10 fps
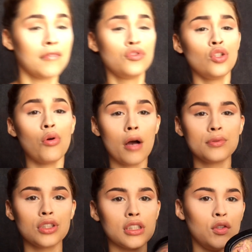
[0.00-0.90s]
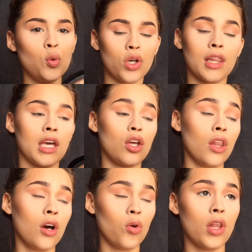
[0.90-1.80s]
I have two options if you want to like
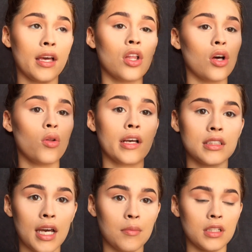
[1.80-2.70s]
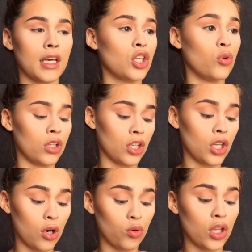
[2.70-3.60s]
glow like a diamond, like you want to
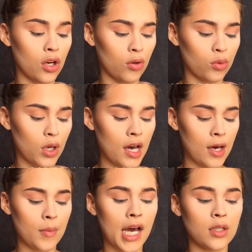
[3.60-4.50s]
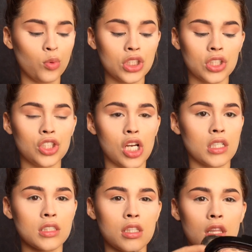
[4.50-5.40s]
glow. I would
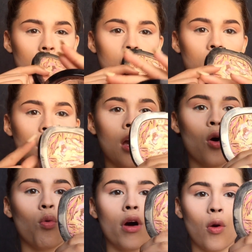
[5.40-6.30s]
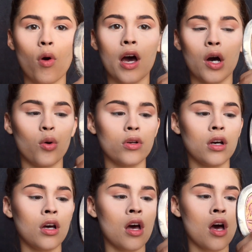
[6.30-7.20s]
suggest the Wet n Wild
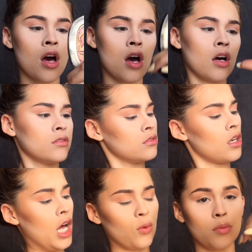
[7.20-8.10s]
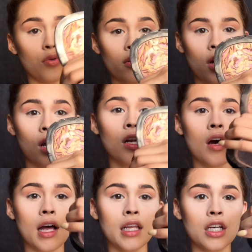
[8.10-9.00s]
Hollywood Boulevard
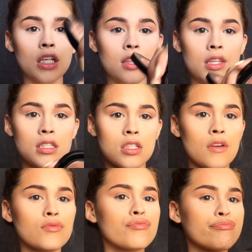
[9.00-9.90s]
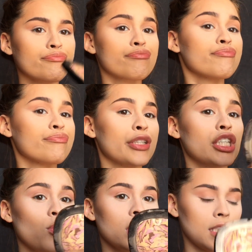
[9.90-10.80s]
highlighter. This stuff
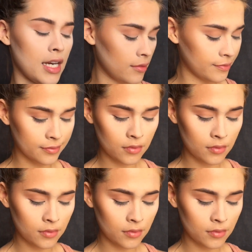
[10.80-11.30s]
is where it's at.